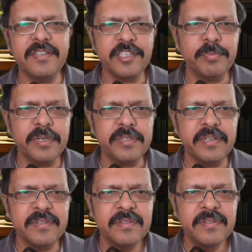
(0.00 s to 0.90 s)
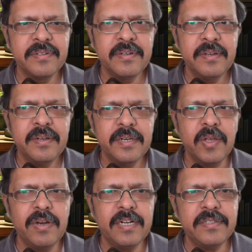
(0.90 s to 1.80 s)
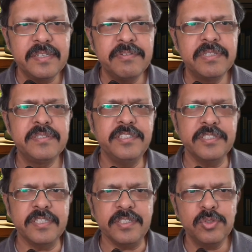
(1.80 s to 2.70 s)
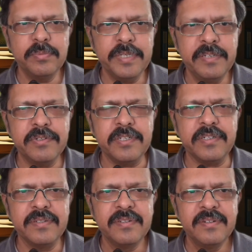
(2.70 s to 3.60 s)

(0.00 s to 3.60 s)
as expected. Now let's reverse the journey, zoom inward.